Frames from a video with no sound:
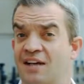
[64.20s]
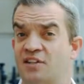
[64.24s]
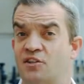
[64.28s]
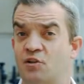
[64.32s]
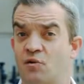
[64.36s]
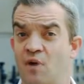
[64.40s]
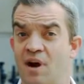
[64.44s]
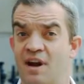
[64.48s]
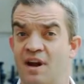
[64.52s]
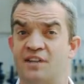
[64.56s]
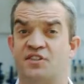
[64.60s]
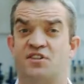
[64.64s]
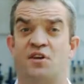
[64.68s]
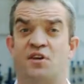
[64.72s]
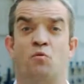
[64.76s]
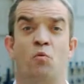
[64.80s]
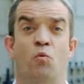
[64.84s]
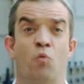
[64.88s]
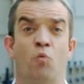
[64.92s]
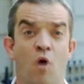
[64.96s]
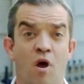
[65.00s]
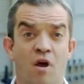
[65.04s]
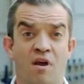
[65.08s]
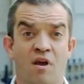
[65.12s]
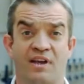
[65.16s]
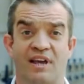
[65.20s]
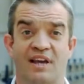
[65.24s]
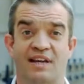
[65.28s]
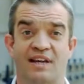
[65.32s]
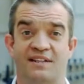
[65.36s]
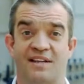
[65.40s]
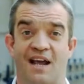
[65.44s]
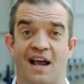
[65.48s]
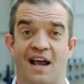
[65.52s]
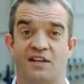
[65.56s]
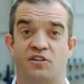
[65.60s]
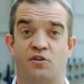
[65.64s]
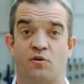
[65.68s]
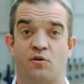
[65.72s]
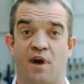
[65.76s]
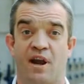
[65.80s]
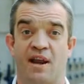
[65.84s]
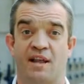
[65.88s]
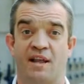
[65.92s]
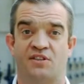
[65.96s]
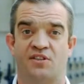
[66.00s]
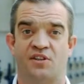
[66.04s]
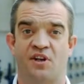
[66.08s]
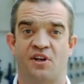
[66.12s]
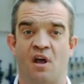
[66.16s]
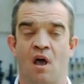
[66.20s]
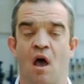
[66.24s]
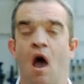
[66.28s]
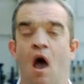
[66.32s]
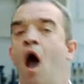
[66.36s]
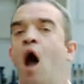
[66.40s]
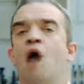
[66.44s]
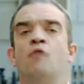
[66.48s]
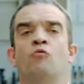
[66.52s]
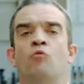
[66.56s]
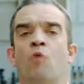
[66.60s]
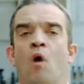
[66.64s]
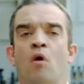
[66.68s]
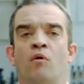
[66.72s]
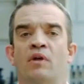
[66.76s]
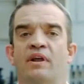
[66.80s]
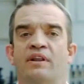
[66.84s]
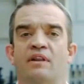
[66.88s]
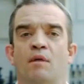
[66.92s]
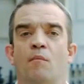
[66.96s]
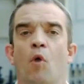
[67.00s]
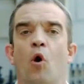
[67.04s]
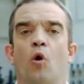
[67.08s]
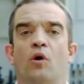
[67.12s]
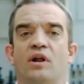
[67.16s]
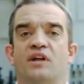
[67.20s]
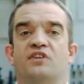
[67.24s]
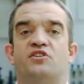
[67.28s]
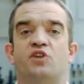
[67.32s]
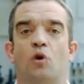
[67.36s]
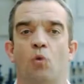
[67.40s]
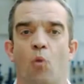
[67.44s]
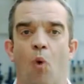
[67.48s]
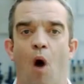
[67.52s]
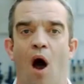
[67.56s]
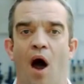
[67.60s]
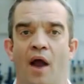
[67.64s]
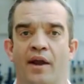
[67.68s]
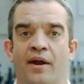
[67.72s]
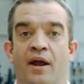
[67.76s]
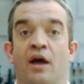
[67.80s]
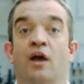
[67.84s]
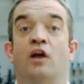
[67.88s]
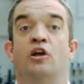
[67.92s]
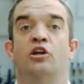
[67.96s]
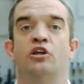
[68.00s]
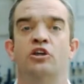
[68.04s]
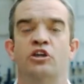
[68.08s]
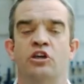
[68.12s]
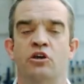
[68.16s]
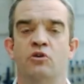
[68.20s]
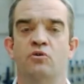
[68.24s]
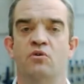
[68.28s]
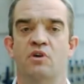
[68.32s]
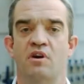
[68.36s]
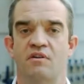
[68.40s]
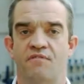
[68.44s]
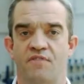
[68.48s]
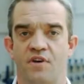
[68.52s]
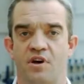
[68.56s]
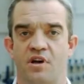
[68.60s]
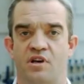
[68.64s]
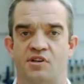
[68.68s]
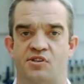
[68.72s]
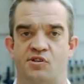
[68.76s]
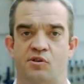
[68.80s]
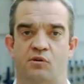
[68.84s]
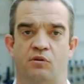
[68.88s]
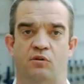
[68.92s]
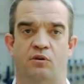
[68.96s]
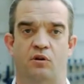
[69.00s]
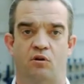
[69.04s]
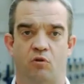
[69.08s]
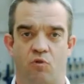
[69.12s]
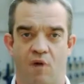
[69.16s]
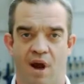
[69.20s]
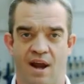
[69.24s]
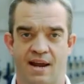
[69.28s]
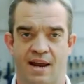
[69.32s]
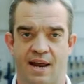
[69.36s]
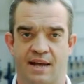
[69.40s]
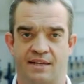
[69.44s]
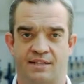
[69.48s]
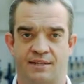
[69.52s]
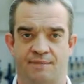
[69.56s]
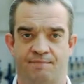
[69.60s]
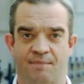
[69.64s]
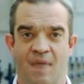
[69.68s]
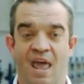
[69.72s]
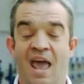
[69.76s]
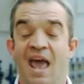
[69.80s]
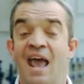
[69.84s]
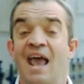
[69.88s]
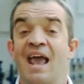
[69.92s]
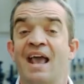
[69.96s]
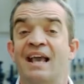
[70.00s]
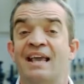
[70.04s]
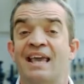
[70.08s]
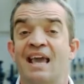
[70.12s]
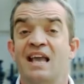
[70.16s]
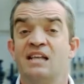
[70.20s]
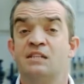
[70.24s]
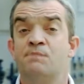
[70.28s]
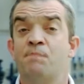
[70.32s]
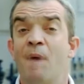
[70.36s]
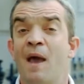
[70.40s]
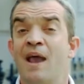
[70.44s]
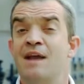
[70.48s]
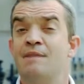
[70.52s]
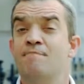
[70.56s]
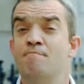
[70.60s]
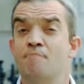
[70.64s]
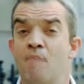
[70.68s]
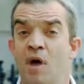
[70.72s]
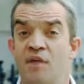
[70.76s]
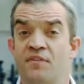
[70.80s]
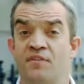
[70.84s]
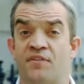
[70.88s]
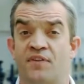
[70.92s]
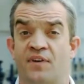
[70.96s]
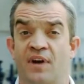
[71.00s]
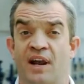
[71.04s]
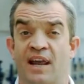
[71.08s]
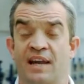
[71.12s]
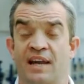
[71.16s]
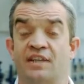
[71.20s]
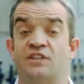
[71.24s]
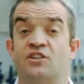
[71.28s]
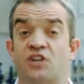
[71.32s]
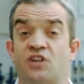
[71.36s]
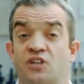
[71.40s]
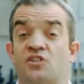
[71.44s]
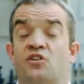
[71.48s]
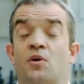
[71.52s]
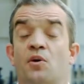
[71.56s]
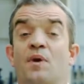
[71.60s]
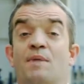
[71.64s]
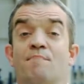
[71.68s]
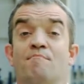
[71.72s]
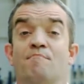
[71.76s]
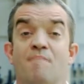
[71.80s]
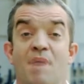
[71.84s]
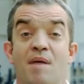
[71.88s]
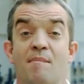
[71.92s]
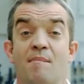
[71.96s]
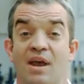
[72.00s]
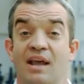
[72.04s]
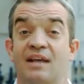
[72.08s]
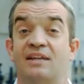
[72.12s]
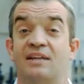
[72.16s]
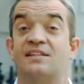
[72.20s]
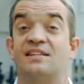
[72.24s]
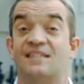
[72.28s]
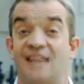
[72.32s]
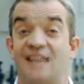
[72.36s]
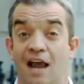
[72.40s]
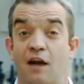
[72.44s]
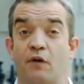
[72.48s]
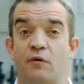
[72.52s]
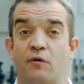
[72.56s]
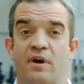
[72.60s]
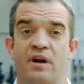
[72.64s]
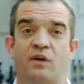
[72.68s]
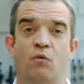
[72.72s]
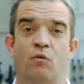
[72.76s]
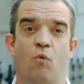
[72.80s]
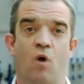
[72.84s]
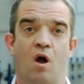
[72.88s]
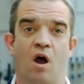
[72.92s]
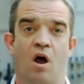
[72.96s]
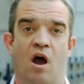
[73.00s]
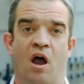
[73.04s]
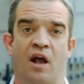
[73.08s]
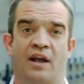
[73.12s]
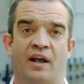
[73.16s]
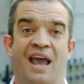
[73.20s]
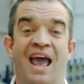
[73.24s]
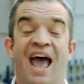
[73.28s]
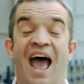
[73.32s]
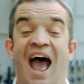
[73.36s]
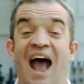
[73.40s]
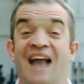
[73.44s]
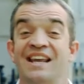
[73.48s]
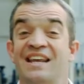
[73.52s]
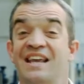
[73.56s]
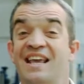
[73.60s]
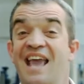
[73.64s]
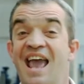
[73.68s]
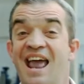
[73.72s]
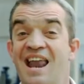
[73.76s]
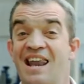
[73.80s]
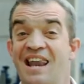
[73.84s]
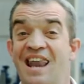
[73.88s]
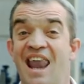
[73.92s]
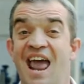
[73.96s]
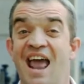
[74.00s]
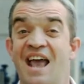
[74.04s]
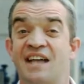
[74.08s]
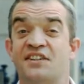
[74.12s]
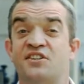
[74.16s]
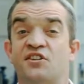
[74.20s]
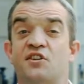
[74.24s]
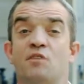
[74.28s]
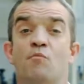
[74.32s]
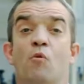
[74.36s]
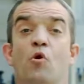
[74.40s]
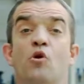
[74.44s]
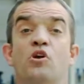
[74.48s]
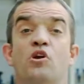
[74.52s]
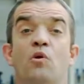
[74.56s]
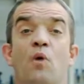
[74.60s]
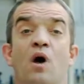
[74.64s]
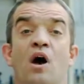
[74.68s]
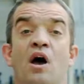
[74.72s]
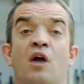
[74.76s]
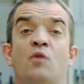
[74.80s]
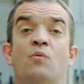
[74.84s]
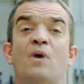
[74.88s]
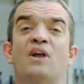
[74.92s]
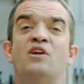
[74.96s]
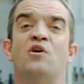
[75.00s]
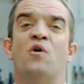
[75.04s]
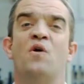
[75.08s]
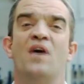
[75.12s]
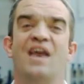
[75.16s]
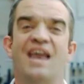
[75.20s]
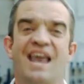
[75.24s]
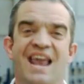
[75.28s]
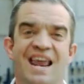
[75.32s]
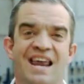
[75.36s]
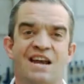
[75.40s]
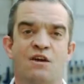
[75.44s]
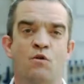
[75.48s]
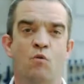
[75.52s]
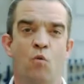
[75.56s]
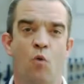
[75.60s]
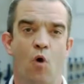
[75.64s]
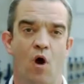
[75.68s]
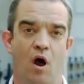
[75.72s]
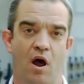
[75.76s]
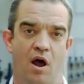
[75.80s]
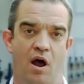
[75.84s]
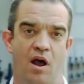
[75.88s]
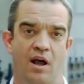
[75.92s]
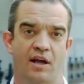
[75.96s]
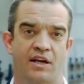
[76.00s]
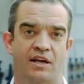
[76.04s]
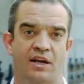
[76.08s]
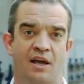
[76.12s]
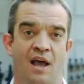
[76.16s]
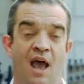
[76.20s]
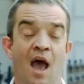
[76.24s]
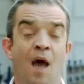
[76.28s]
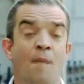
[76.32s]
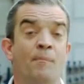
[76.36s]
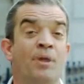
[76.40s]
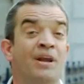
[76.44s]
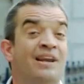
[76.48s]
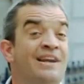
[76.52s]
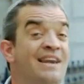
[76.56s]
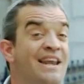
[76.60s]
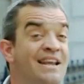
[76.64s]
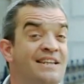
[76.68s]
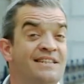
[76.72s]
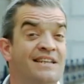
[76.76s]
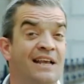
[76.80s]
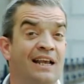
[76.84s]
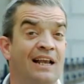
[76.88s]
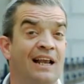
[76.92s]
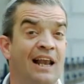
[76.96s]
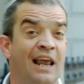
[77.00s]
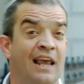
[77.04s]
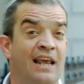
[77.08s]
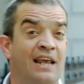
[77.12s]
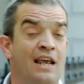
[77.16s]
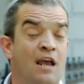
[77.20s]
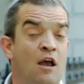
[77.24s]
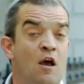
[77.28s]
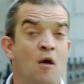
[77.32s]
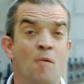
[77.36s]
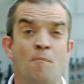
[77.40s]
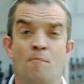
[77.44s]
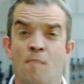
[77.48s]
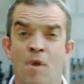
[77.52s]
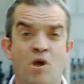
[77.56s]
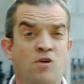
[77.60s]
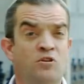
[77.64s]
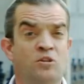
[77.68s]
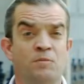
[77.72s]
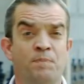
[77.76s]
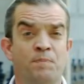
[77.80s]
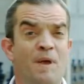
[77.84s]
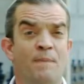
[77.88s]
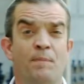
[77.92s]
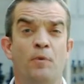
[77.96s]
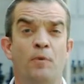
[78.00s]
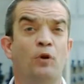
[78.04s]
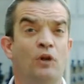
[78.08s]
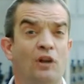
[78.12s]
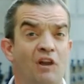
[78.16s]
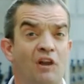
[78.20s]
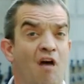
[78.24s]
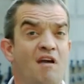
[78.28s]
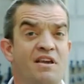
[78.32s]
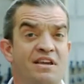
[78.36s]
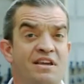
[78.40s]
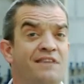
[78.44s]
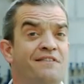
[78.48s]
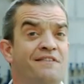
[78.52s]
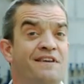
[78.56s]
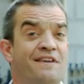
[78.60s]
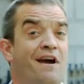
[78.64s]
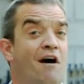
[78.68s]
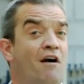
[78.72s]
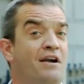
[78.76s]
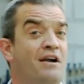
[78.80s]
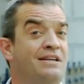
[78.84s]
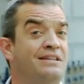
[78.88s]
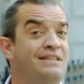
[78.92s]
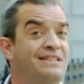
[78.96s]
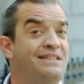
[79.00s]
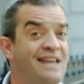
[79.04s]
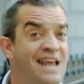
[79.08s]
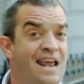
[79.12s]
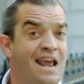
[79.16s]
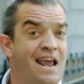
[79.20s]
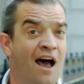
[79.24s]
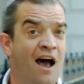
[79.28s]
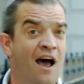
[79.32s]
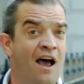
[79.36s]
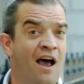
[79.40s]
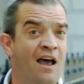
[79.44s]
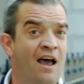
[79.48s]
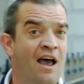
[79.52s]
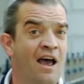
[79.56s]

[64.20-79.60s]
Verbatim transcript: credits and working tax credits, and rolling them all into one, universal credit. It gets paid monthly just so it mimics salaried work, and you get less the more you earn when you're in work. Politically, most people like the idea,